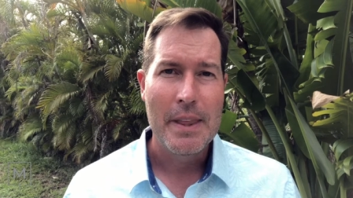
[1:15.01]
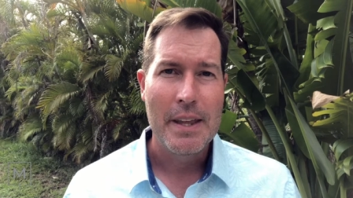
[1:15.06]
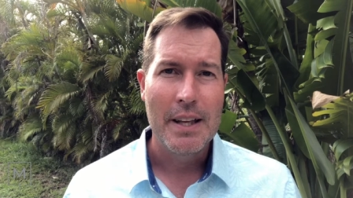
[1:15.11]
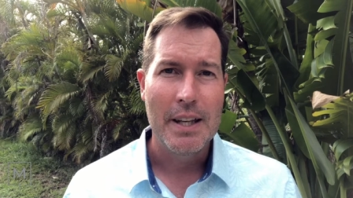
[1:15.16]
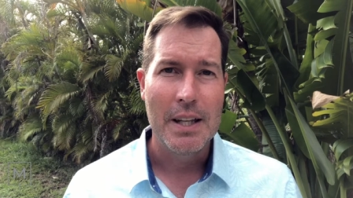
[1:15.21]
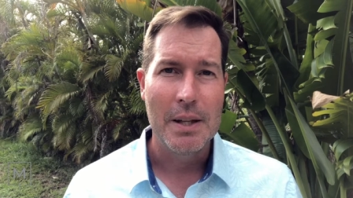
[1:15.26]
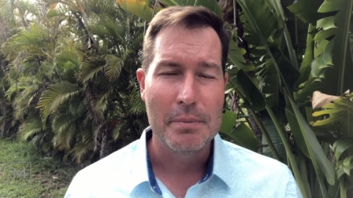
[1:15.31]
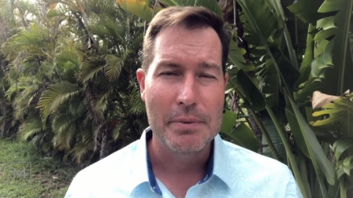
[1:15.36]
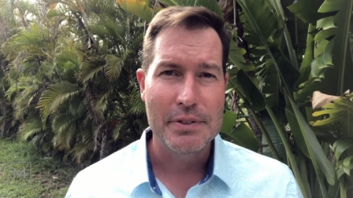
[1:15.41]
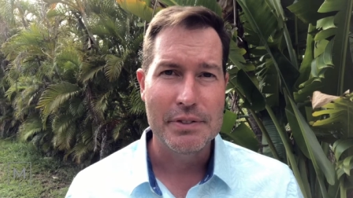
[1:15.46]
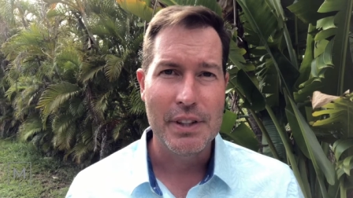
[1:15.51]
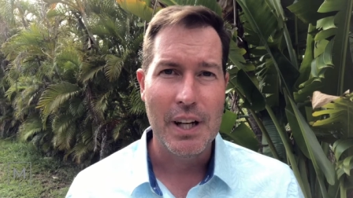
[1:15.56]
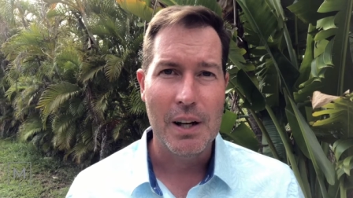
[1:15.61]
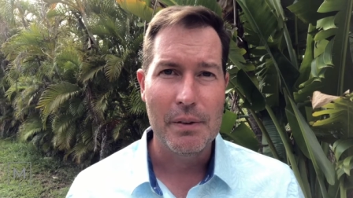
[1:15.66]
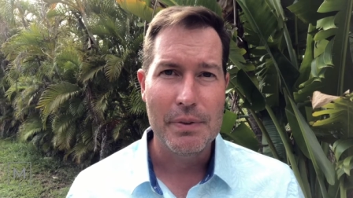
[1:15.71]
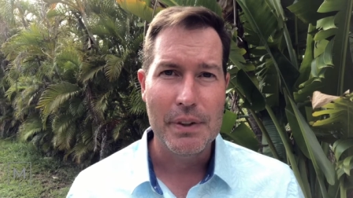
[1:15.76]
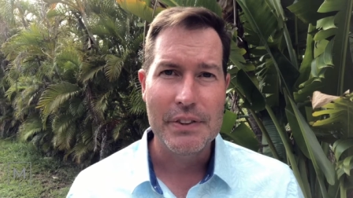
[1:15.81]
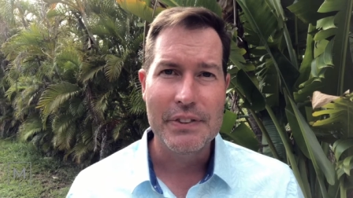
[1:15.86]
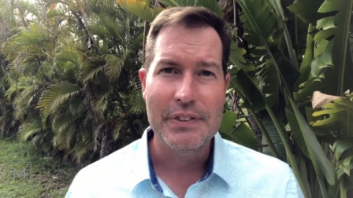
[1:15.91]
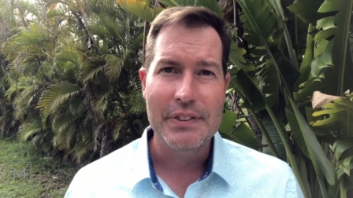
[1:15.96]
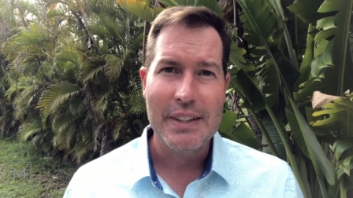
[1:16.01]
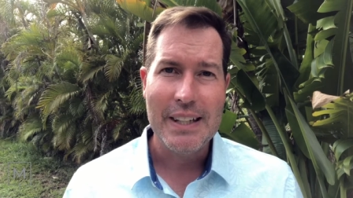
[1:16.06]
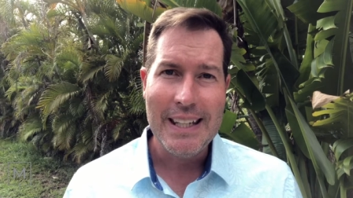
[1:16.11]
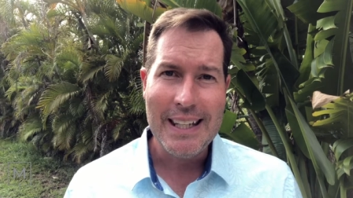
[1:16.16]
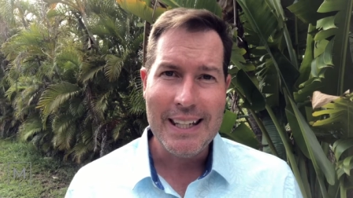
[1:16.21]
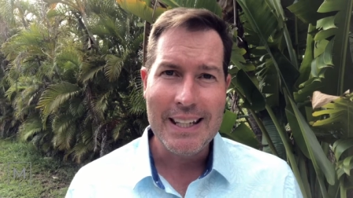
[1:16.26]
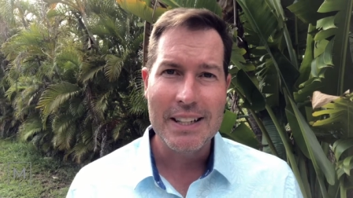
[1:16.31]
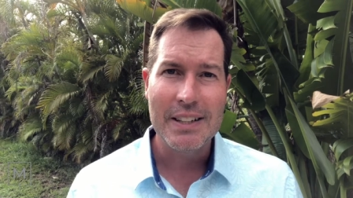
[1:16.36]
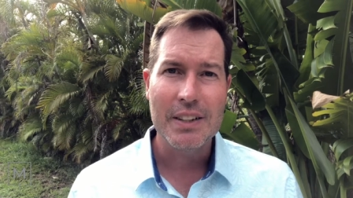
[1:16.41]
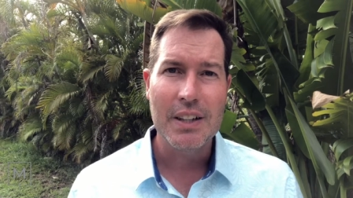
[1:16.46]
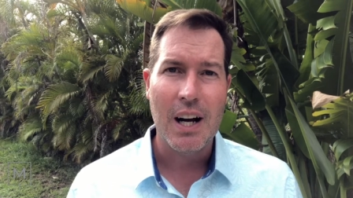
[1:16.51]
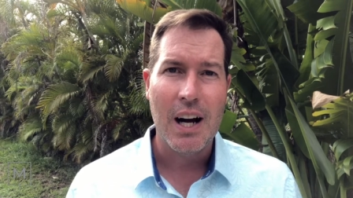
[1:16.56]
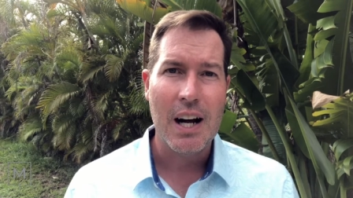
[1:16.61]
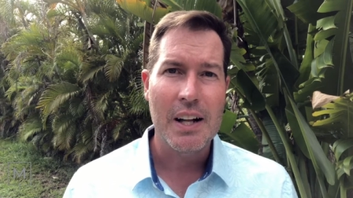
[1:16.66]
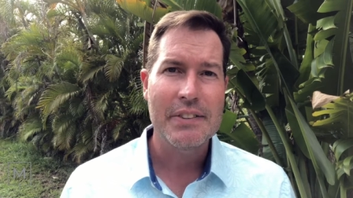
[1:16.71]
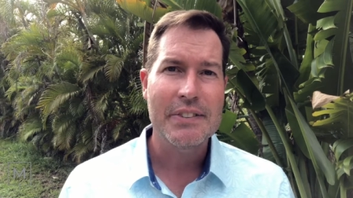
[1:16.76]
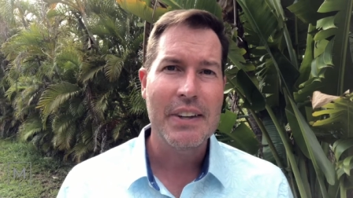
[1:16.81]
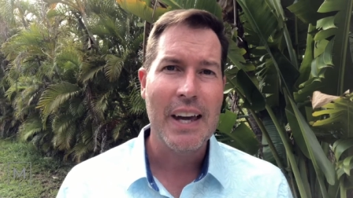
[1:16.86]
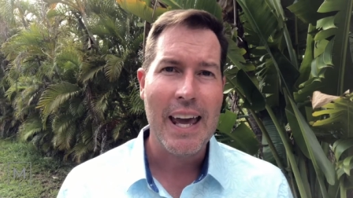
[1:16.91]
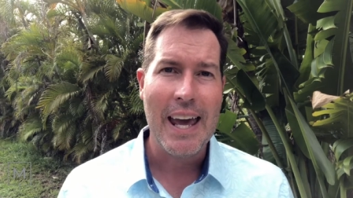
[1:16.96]
Himself. It's in
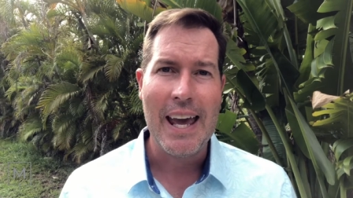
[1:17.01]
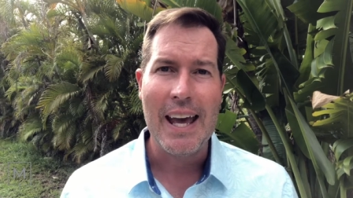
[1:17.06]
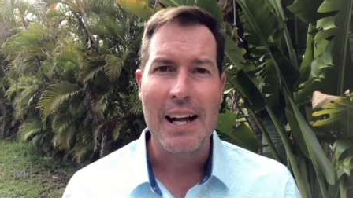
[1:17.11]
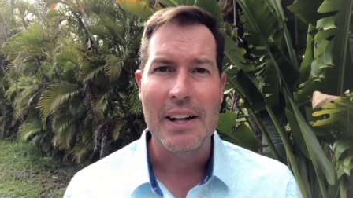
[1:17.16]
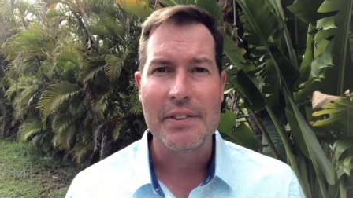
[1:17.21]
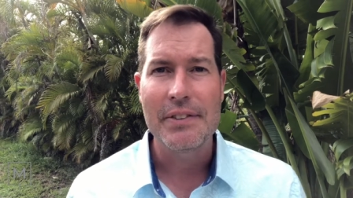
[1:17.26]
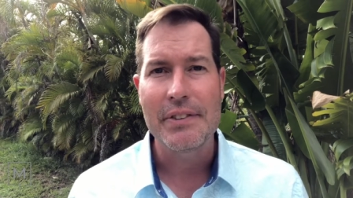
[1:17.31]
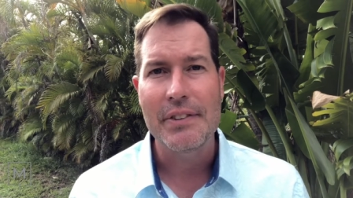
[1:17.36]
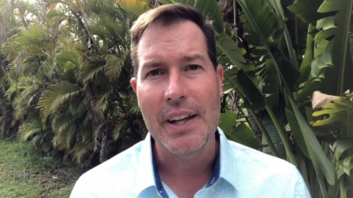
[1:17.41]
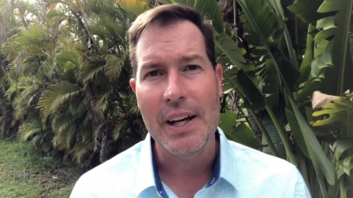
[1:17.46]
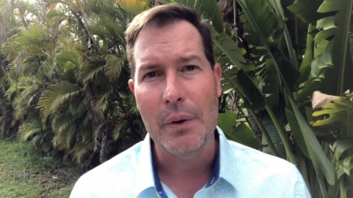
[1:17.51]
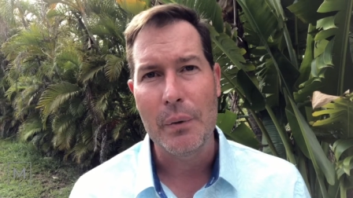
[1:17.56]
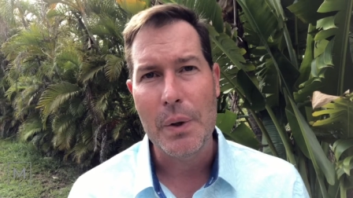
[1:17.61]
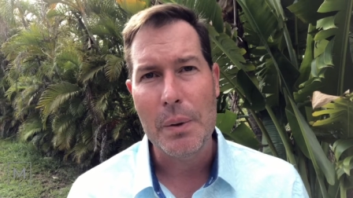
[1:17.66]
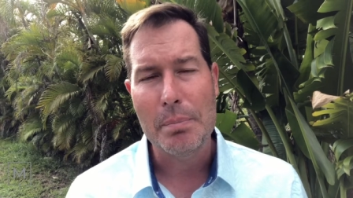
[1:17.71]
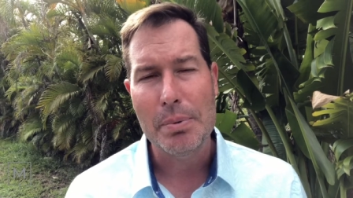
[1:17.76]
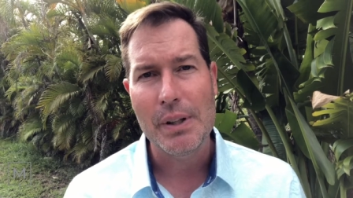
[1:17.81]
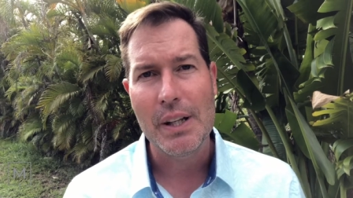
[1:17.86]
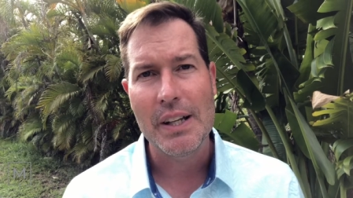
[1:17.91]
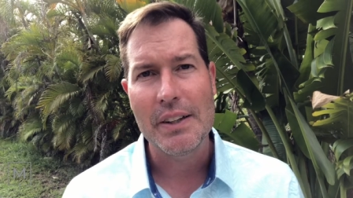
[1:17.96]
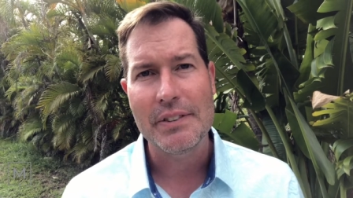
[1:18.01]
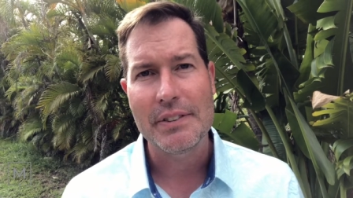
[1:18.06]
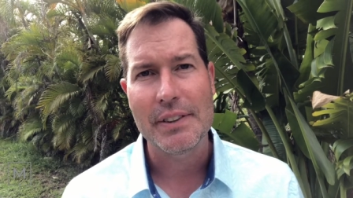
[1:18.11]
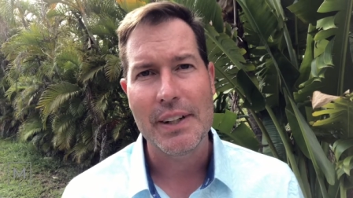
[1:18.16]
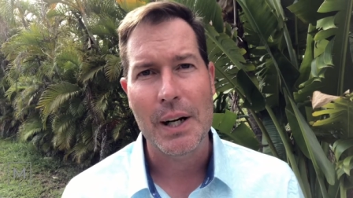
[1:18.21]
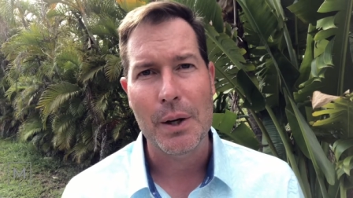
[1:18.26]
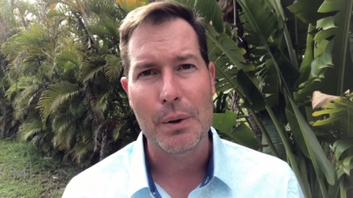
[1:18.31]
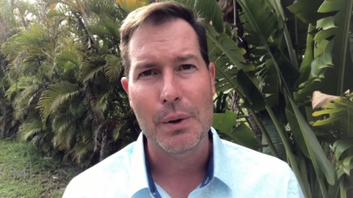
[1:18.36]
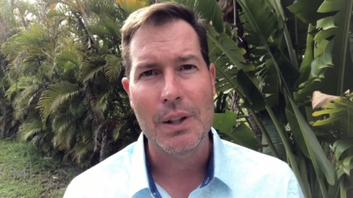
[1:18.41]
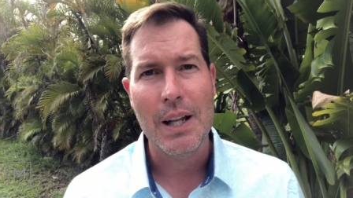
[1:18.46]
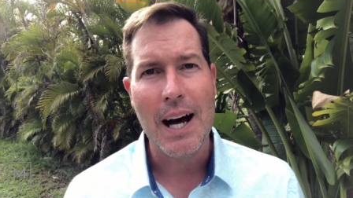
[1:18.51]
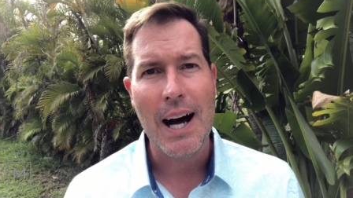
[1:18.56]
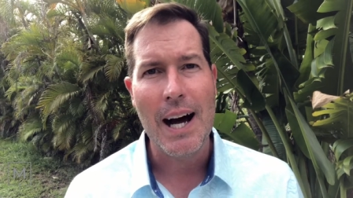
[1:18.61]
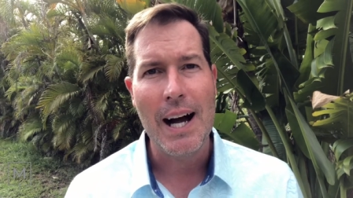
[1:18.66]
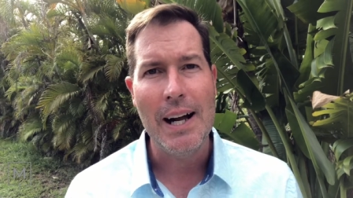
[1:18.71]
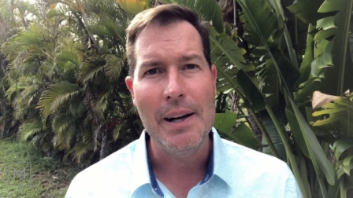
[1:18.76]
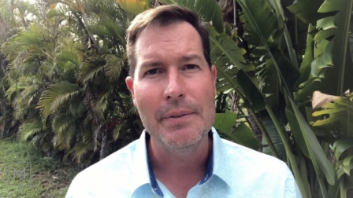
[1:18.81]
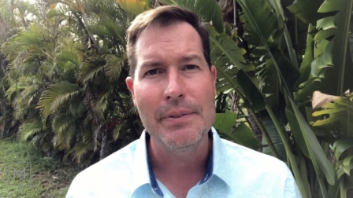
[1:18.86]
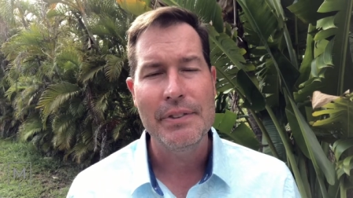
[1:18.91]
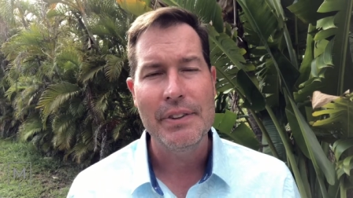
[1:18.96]
God's hands that we place our
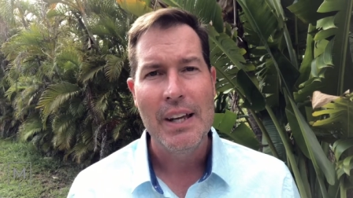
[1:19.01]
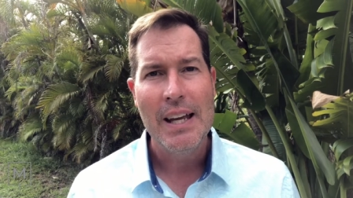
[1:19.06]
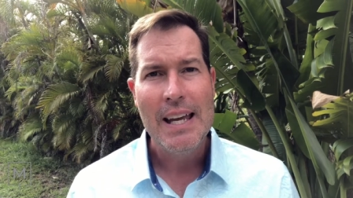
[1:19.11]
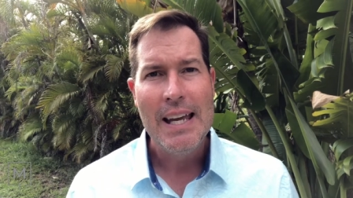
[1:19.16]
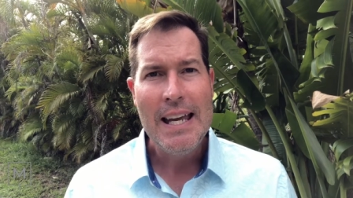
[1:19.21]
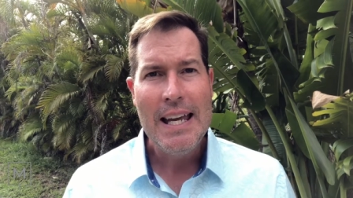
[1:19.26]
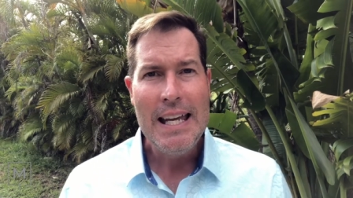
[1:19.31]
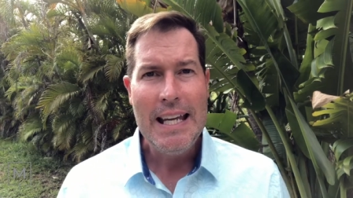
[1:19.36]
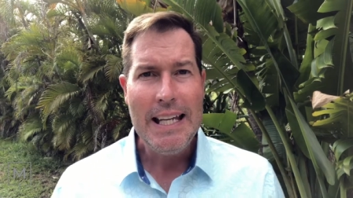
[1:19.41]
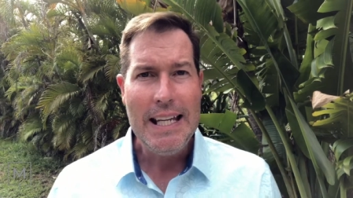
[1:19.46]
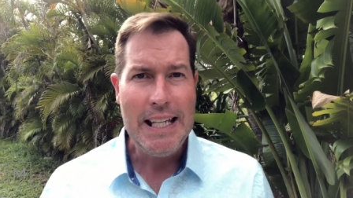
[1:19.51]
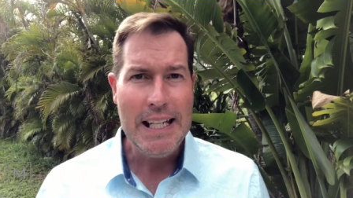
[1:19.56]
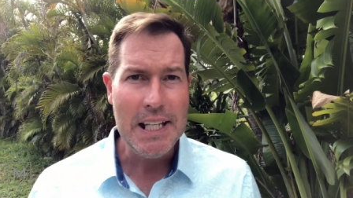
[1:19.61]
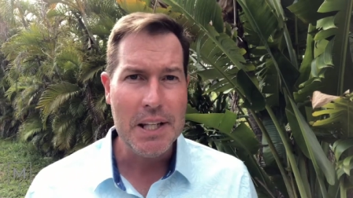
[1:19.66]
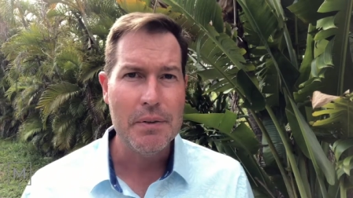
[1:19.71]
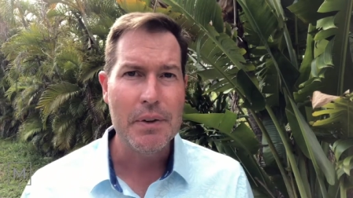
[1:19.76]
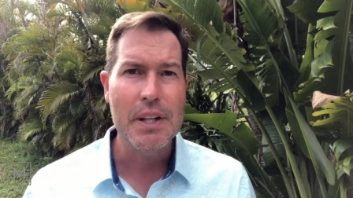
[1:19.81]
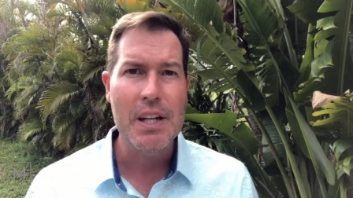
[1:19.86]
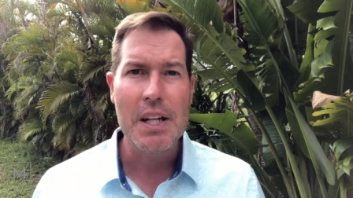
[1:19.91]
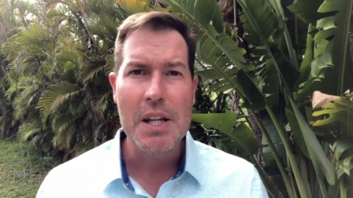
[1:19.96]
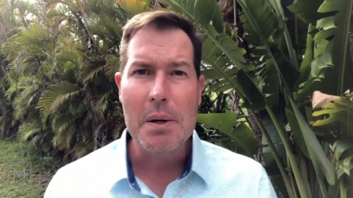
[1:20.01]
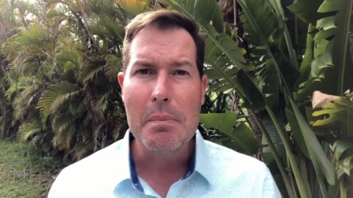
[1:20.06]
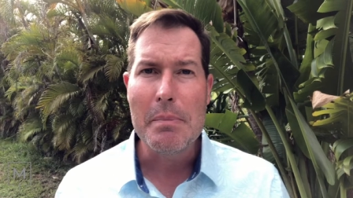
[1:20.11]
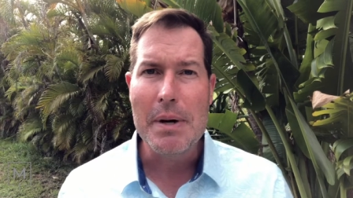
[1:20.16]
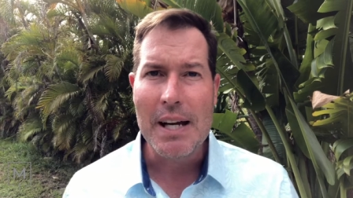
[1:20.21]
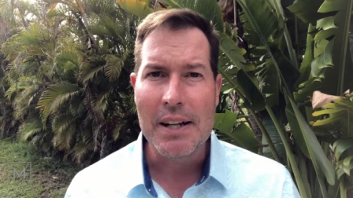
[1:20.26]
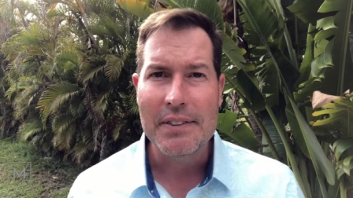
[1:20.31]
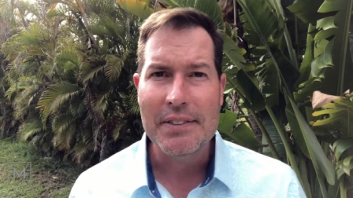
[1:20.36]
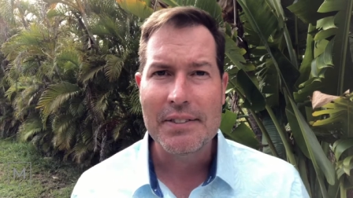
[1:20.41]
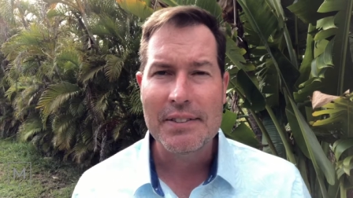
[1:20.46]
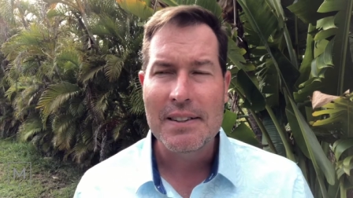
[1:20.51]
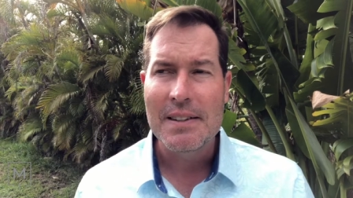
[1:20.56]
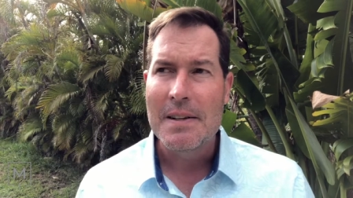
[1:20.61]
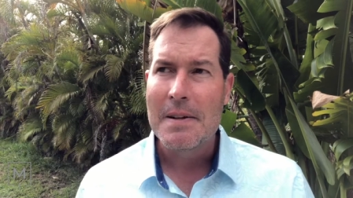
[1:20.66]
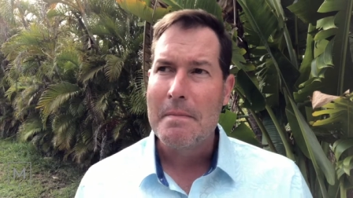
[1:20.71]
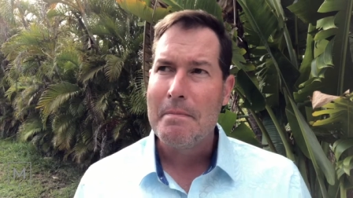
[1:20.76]
lives, even in the midst